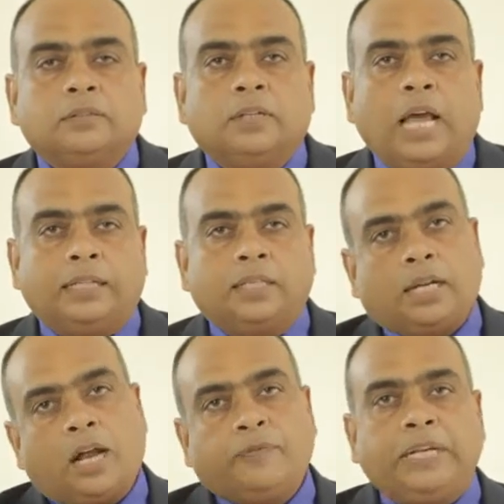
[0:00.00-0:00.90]
And the
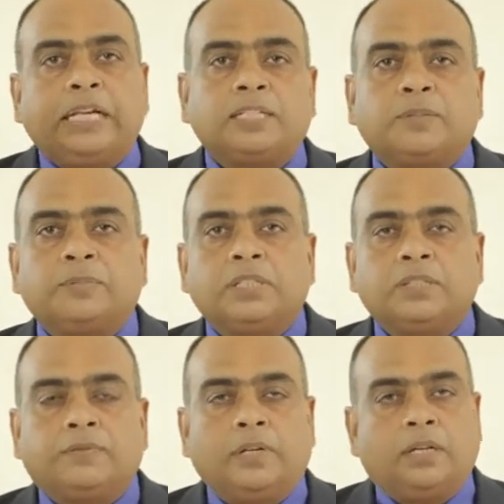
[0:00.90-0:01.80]
crafty
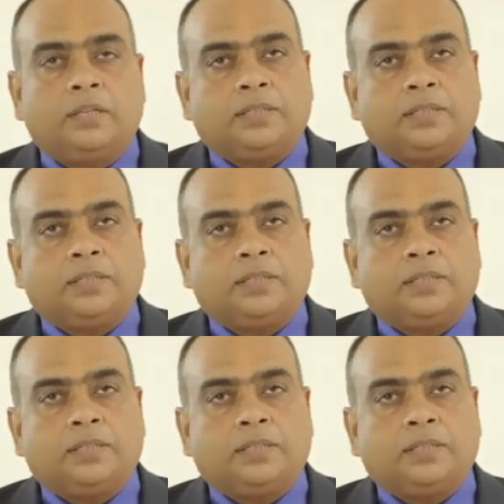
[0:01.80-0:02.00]
customers will